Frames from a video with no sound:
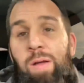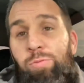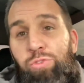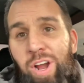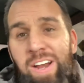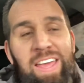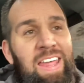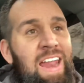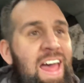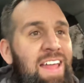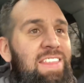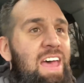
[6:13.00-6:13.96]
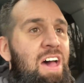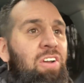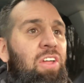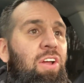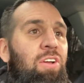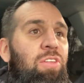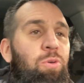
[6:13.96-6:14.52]
I'm trying to get out of town
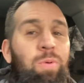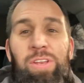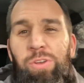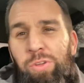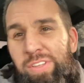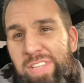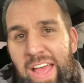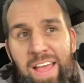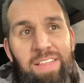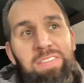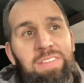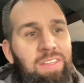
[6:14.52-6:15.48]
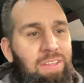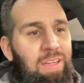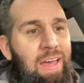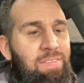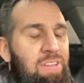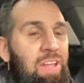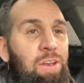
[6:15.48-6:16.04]
here so we can do the test. I
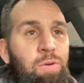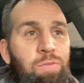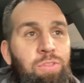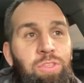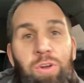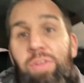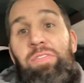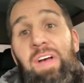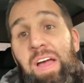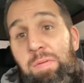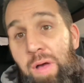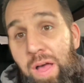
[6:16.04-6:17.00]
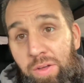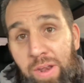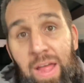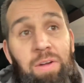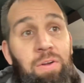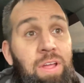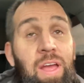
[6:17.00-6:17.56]
haven't hit over 35 mile an
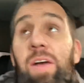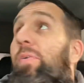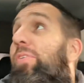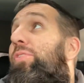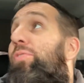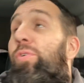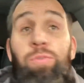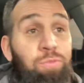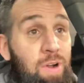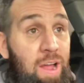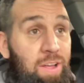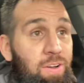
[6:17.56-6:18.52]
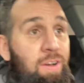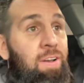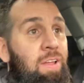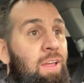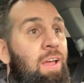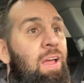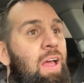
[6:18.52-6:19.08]
hour yet with the roof rack on.
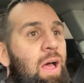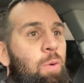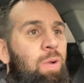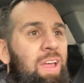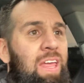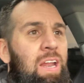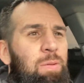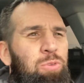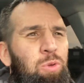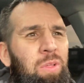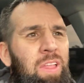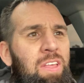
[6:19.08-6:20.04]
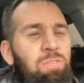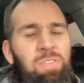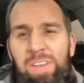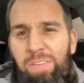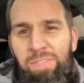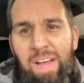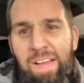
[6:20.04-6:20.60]
I wanna get up to at least
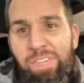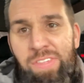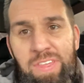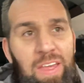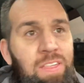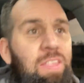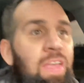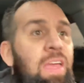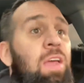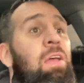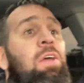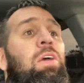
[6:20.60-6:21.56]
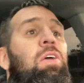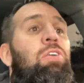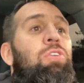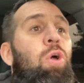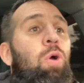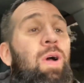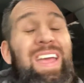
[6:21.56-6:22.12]
55, 60,
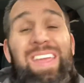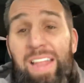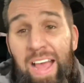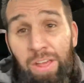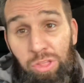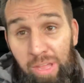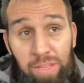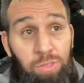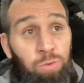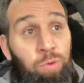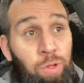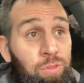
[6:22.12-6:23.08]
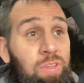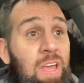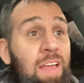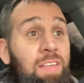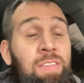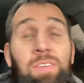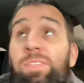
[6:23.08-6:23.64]
so I can actually get the real
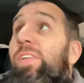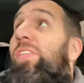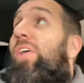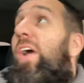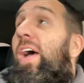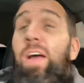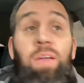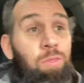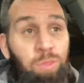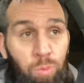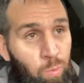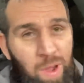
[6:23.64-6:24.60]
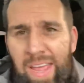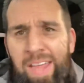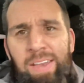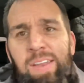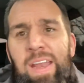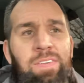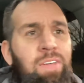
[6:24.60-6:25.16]
test if it's the wind
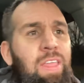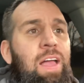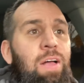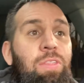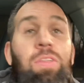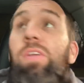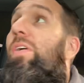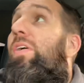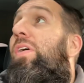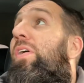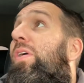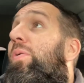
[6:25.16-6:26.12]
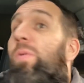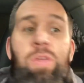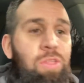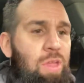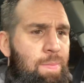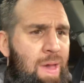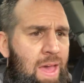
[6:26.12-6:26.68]
and everything else, which
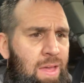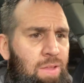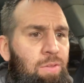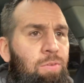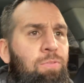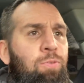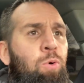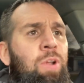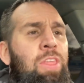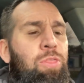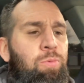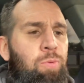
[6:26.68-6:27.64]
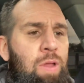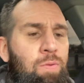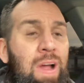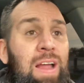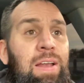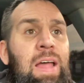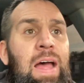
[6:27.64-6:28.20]
I'm at 43
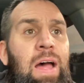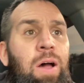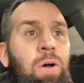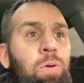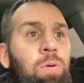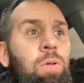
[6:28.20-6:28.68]
right now.